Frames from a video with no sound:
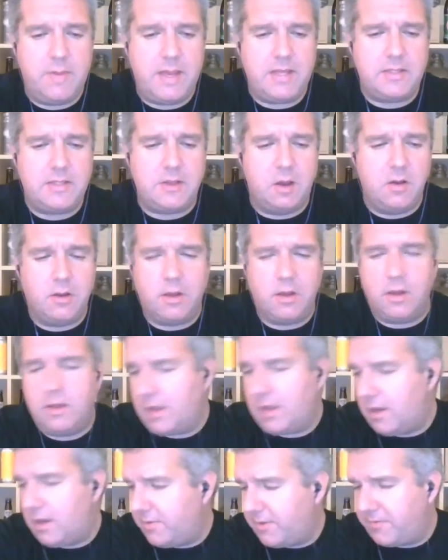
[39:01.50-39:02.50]
a bit of
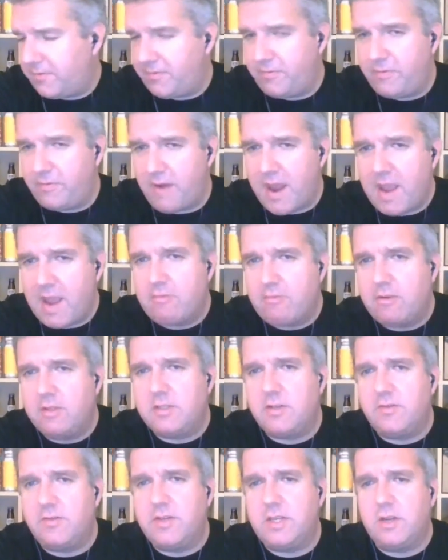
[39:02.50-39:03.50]
Tonka. I love the
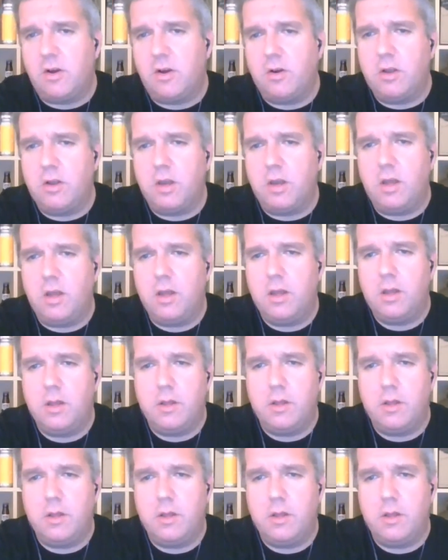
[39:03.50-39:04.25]
fragrance of a Tonka.